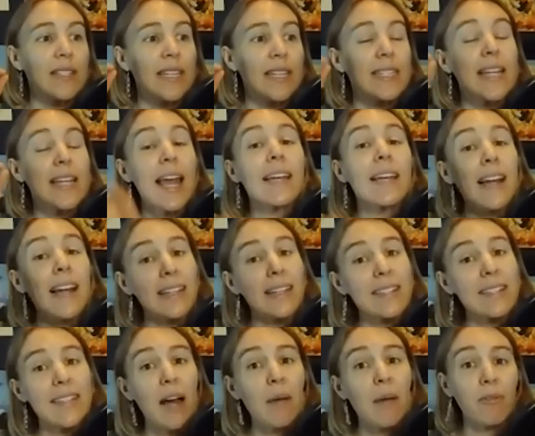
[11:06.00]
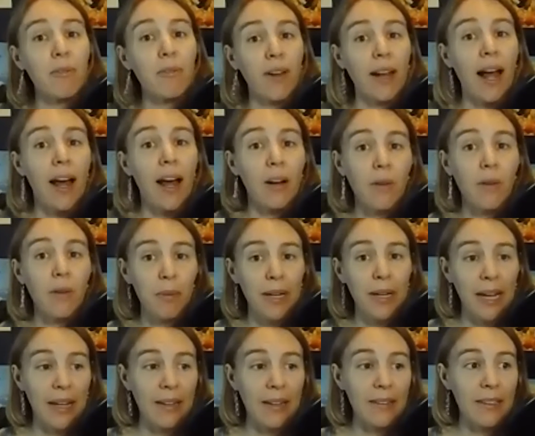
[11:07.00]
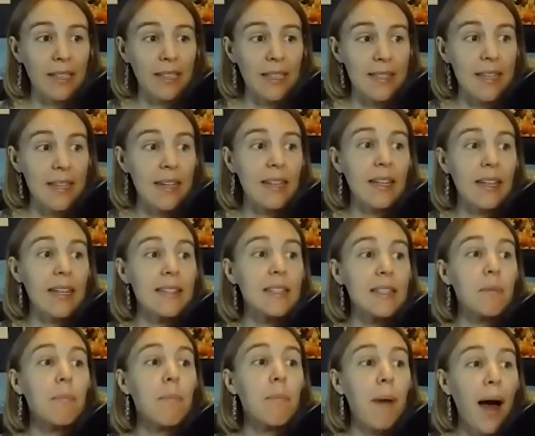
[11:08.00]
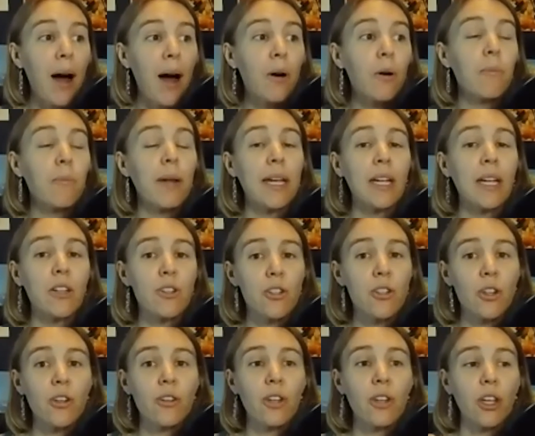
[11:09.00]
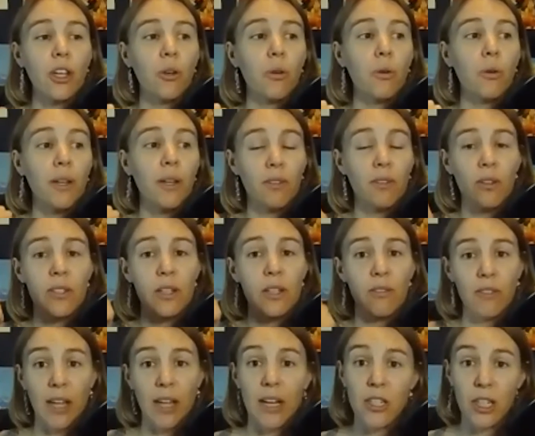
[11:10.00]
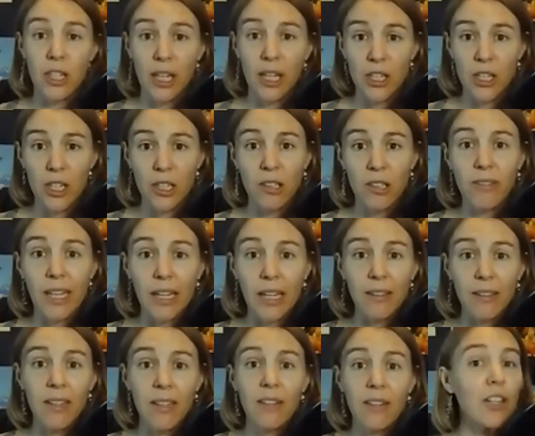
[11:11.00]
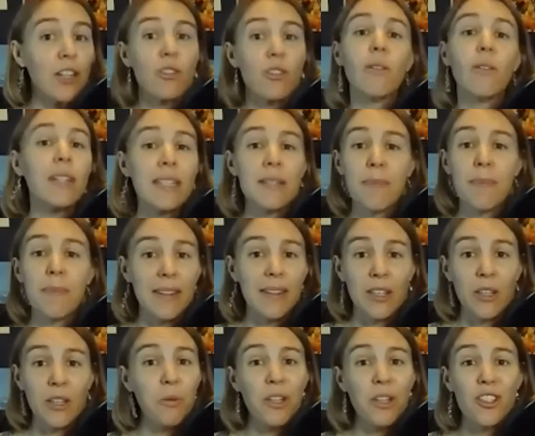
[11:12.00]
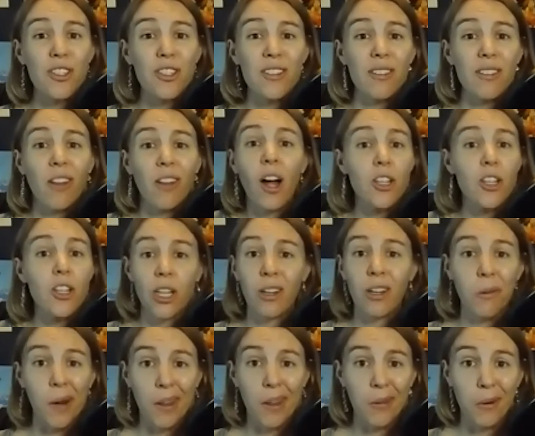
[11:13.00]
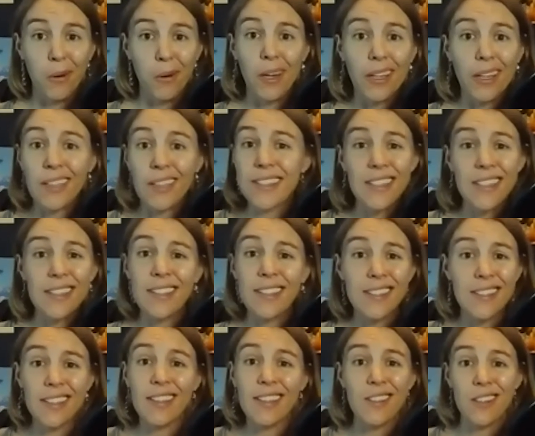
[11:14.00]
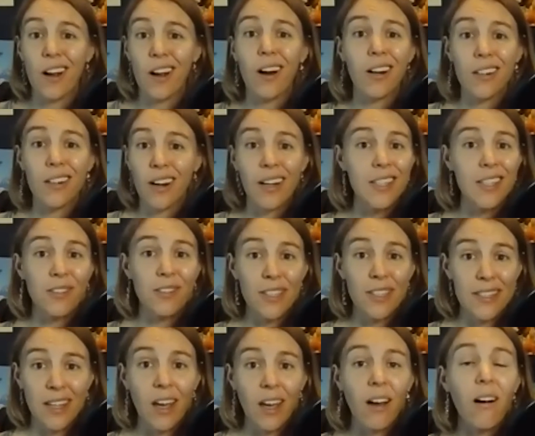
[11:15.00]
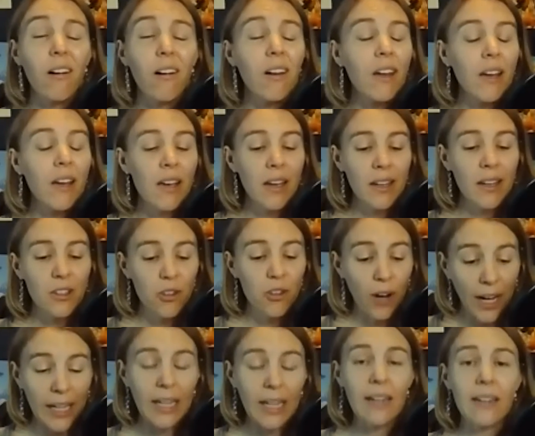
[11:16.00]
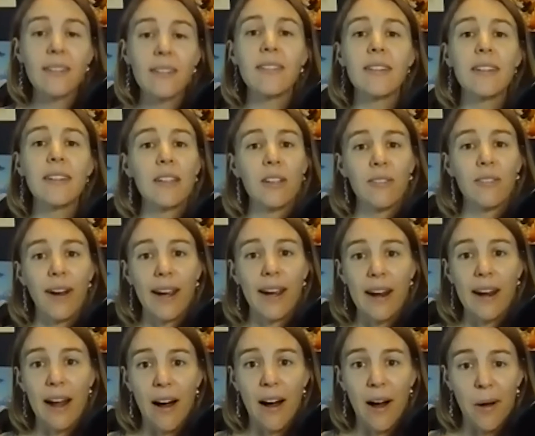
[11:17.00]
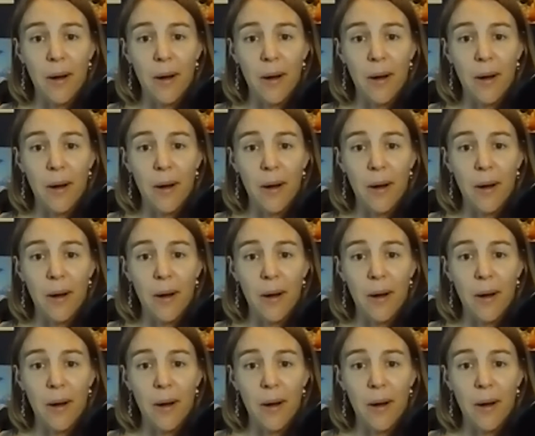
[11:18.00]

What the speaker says: to take that step of like, how do we bring analytics in? It's about making sure that you give yourself the education you need. I don't expect that you can just logic your way through it, because statistics are a different scale. Training, right?